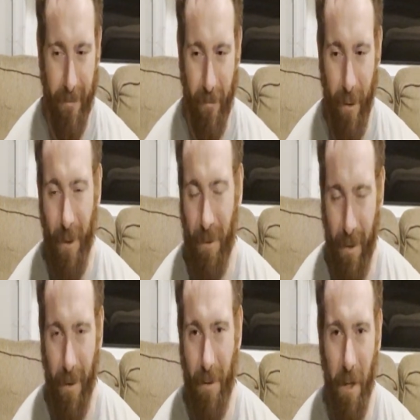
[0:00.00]
real
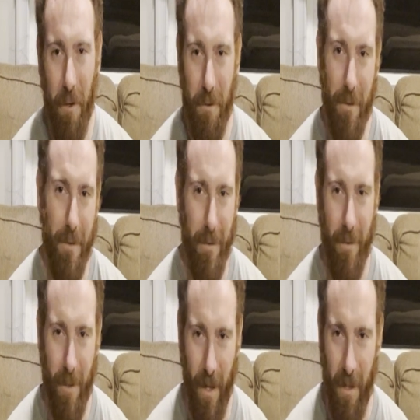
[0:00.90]
steel toes
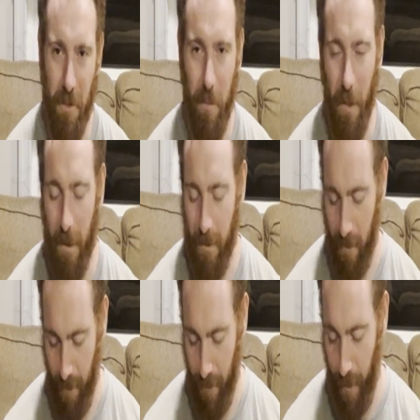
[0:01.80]
got its place,
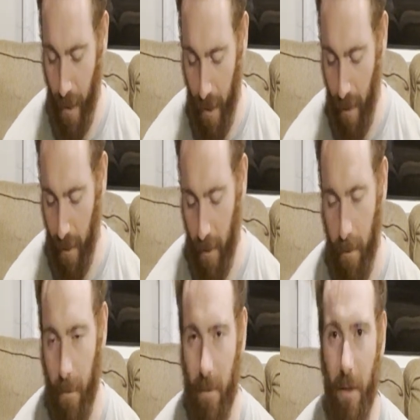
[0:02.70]
but
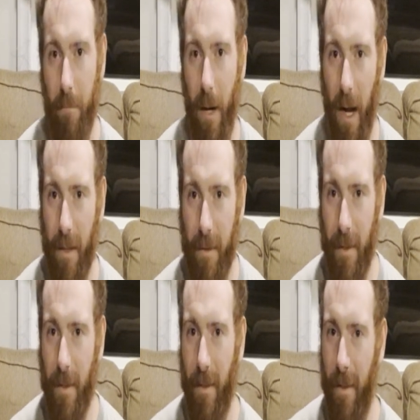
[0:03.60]

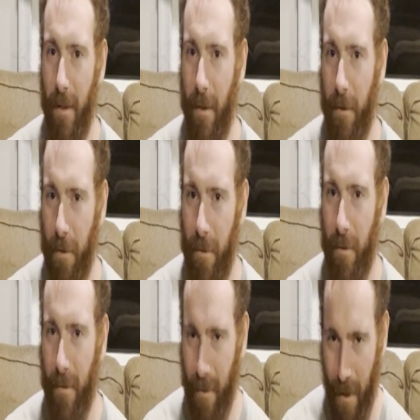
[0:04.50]
composite is
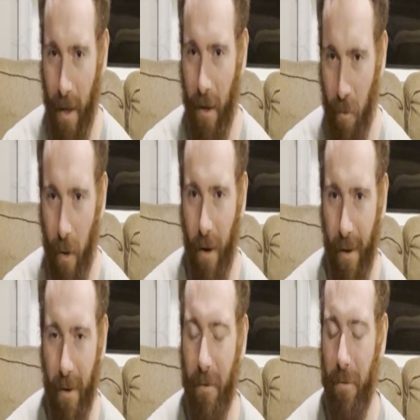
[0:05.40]
kind of where
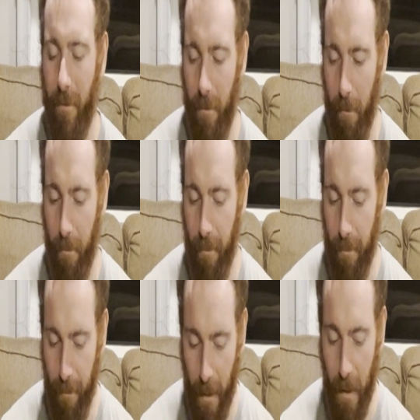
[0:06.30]
I've
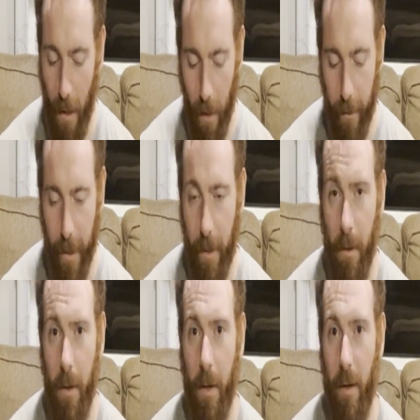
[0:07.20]
been going
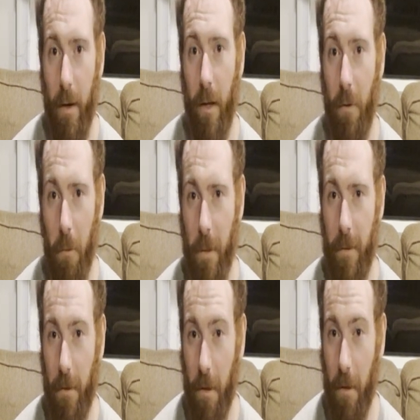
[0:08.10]
in
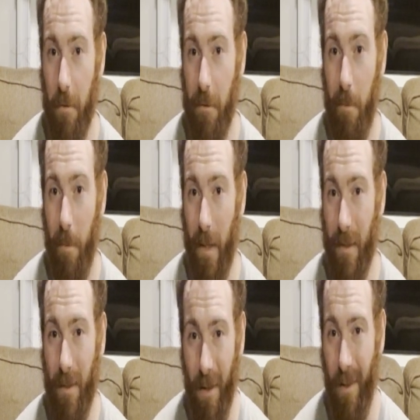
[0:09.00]
recent years
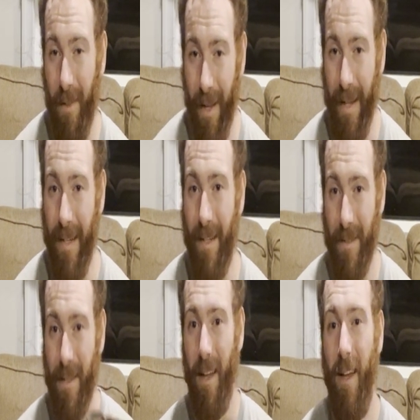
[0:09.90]
because of the lightness.